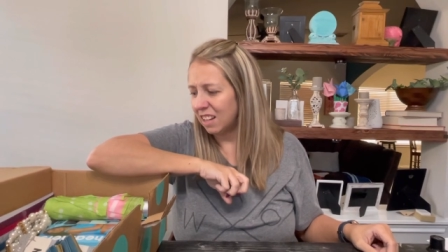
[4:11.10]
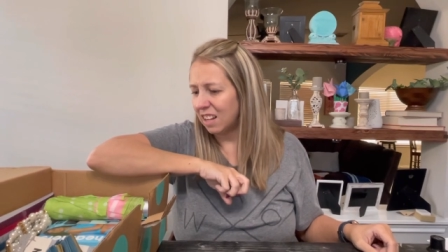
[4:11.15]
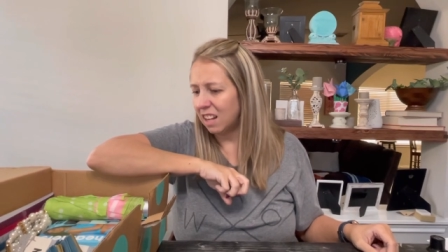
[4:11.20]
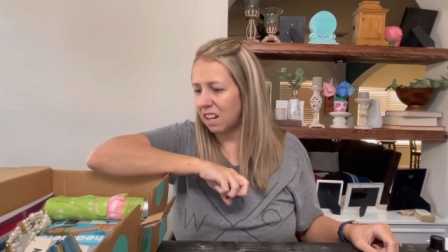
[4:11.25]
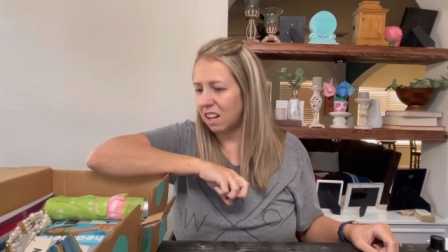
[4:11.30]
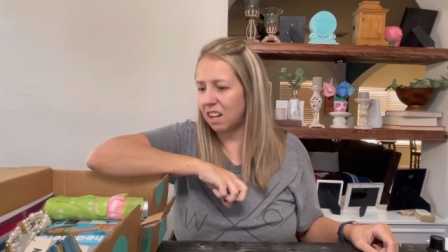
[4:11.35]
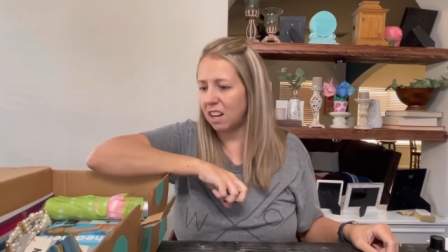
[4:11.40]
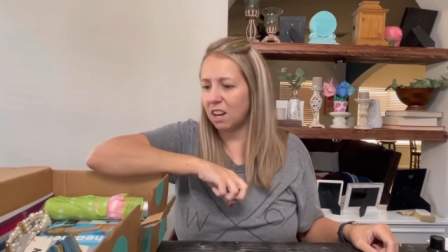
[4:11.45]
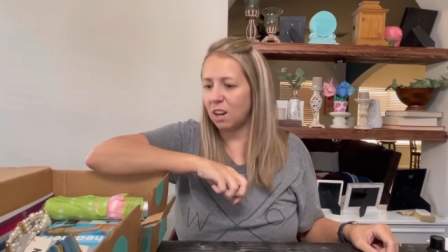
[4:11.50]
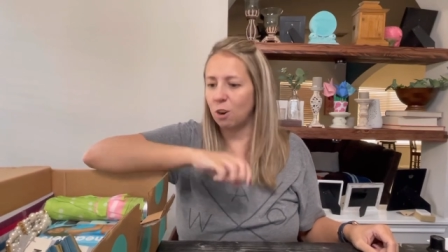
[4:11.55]

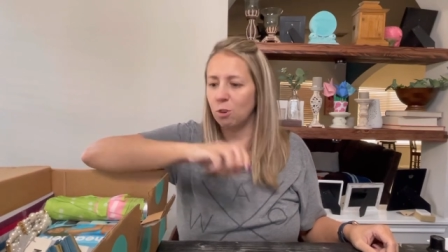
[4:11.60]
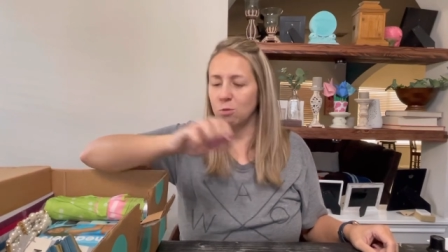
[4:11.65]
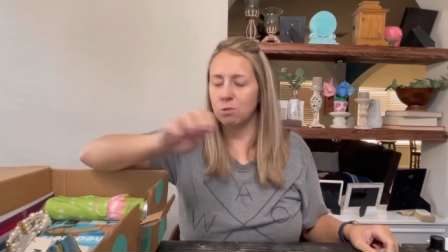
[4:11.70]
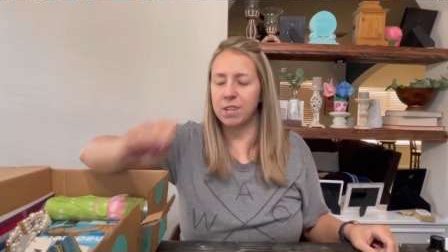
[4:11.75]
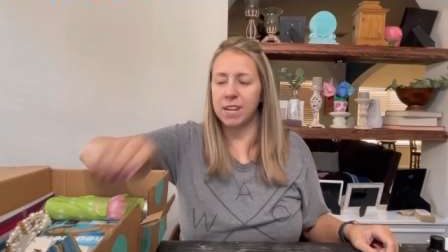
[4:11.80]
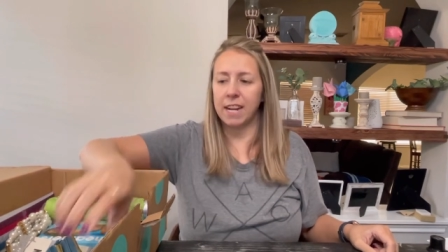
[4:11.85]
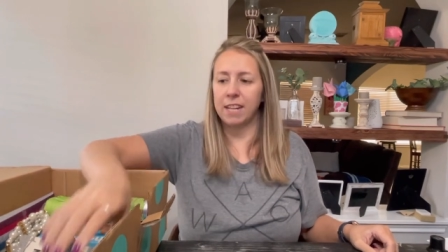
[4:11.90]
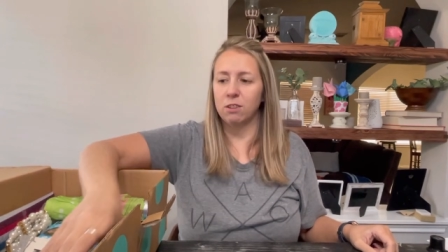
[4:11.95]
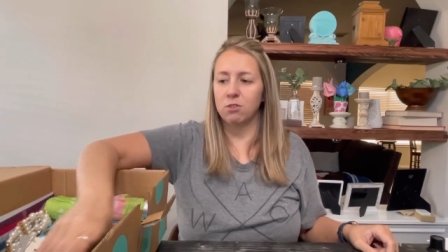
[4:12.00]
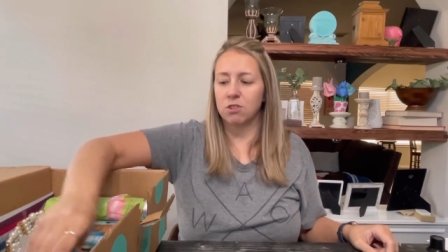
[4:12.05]
Oh,
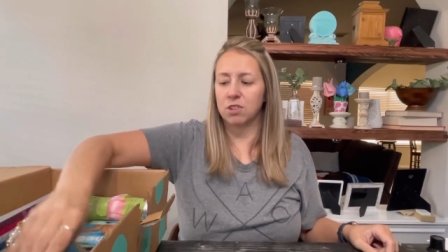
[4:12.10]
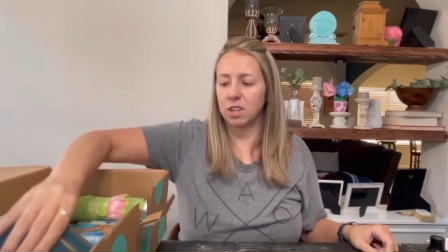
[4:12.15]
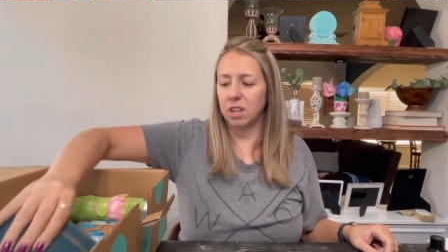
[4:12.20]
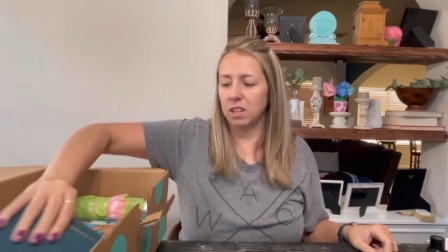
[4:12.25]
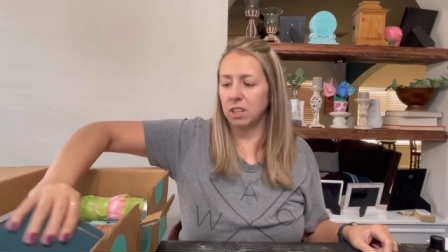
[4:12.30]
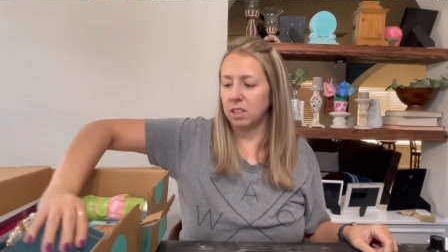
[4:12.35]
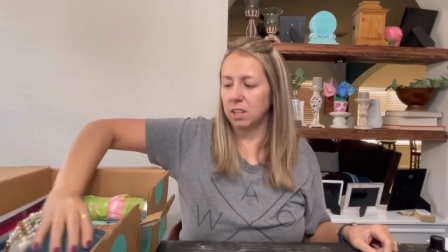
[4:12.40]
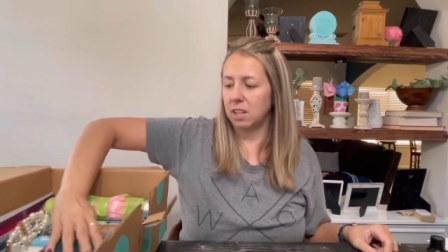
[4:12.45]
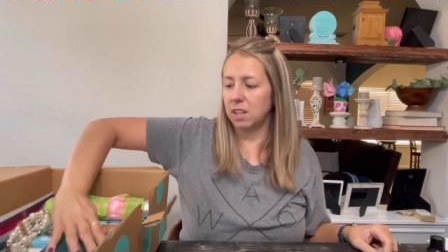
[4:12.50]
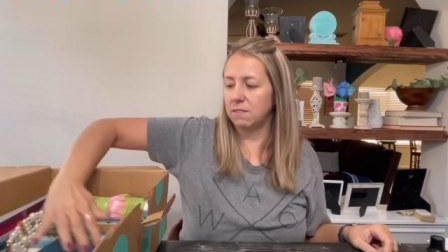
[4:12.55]
Taylor's going
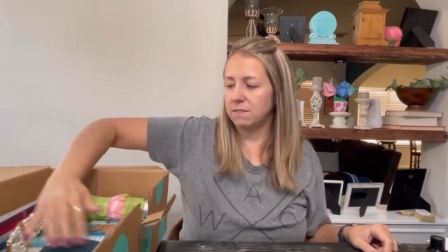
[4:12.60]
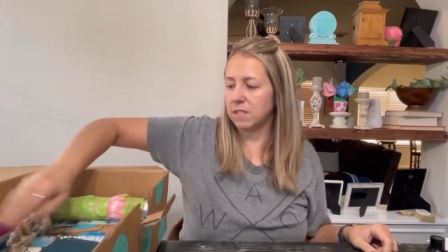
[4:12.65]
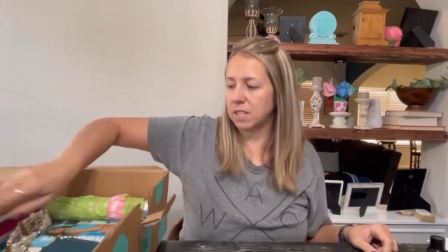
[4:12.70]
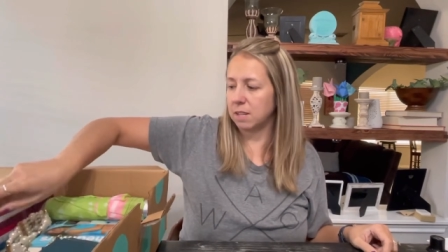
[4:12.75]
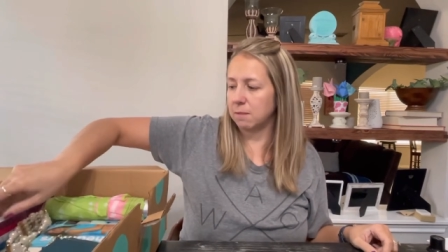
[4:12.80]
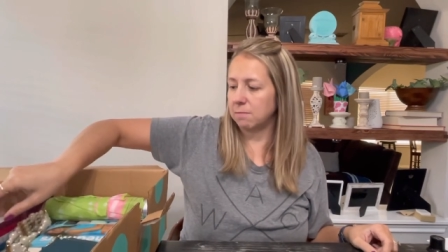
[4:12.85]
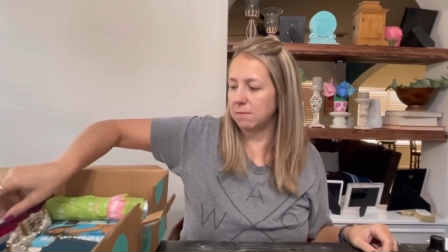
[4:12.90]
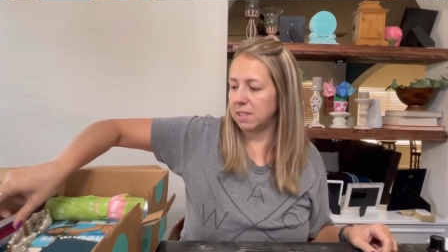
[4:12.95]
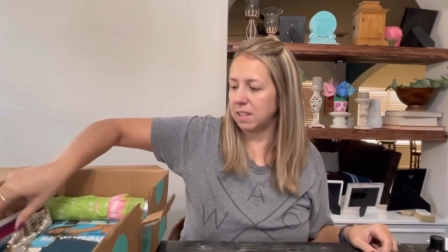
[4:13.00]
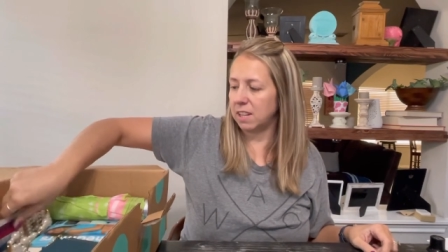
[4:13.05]
to love It
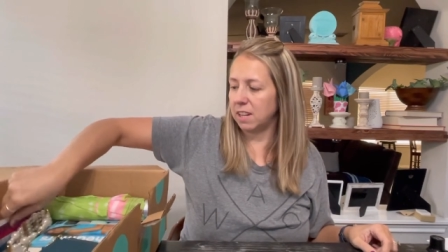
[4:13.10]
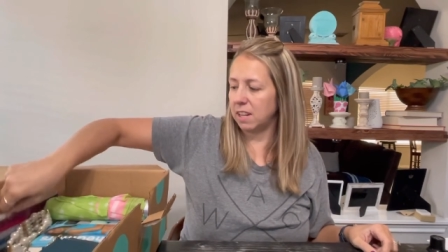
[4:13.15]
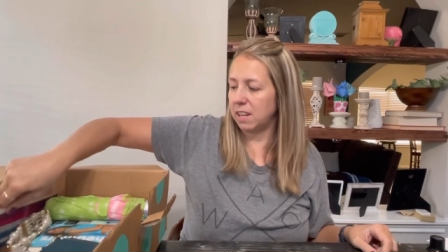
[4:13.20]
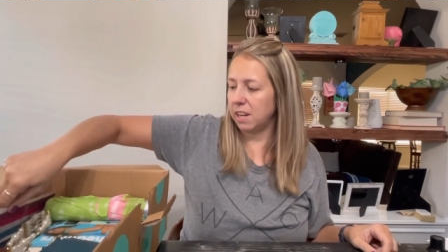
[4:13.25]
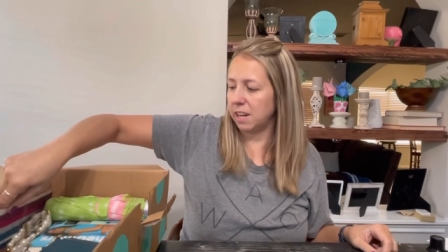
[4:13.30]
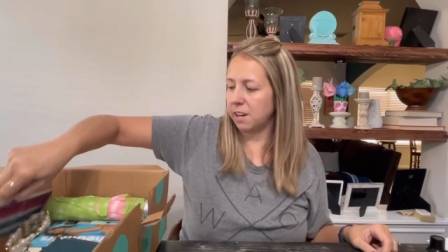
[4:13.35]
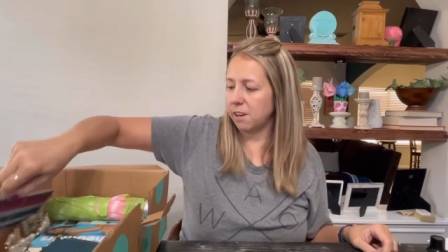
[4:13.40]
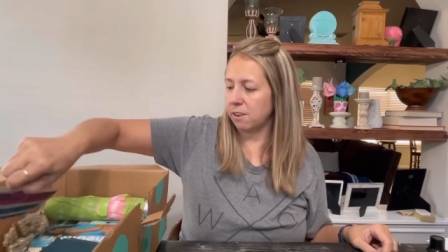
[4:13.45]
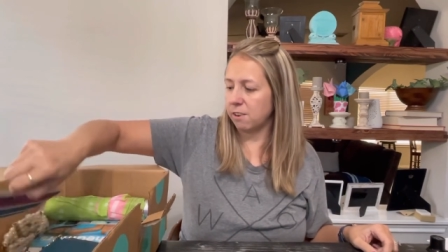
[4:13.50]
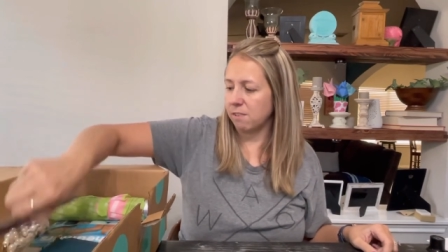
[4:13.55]
starts with
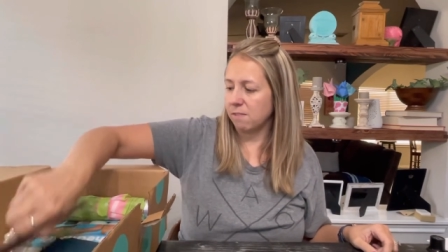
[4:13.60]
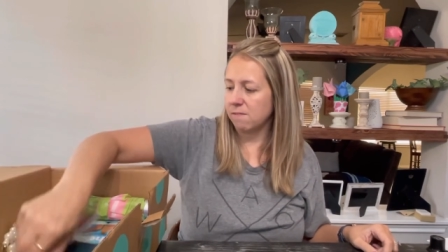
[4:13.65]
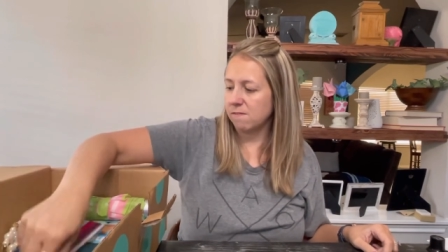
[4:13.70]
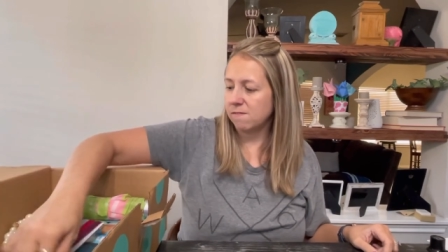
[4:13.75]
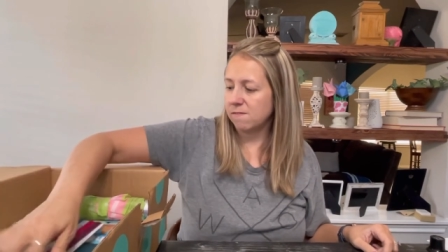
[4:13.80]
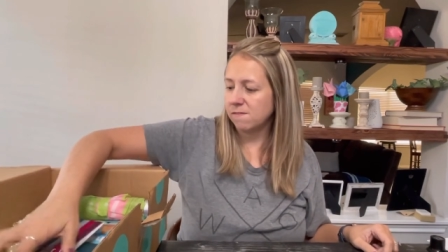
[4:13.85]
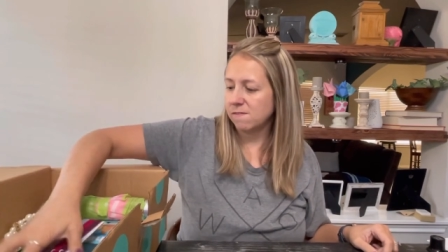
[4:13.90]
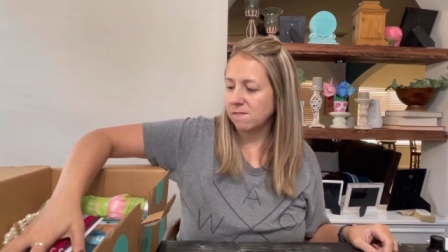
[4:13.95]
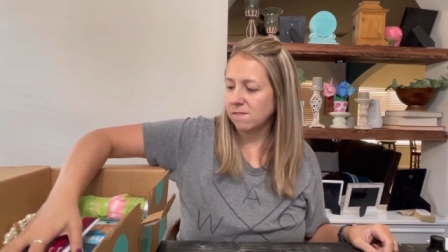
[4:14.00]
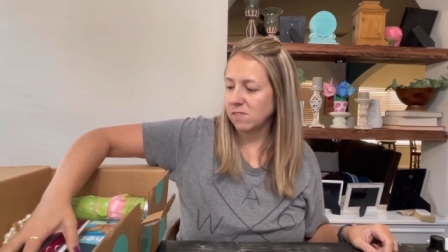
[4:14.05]
here. a T
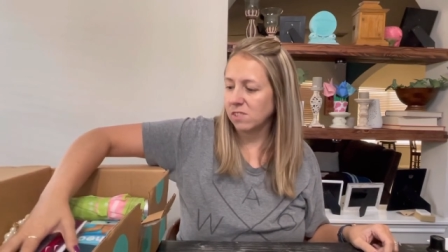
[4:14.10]
and ends